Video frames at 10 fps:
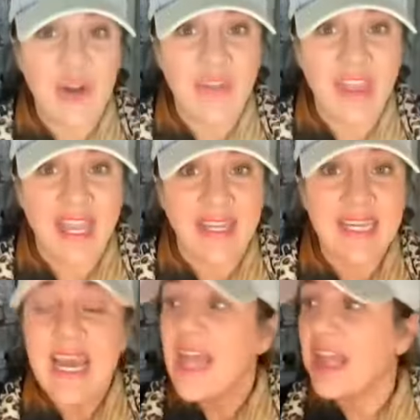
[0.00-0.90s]
things
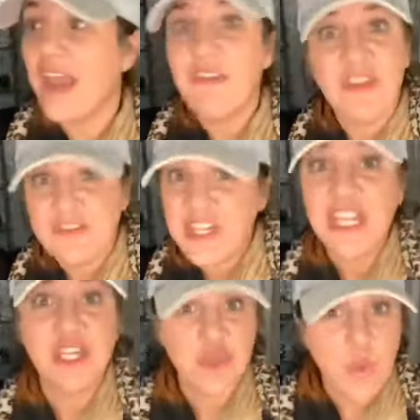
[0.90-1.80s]
like 15 to
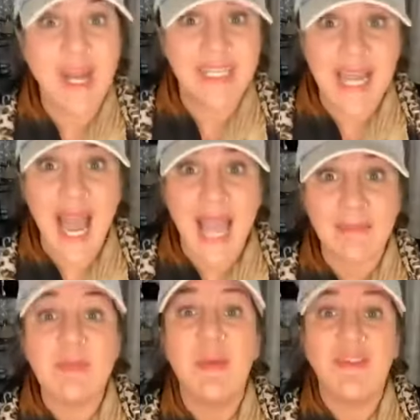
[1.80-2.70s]
20 times
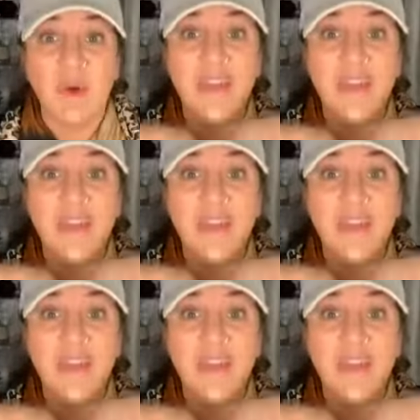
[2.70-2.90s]
before they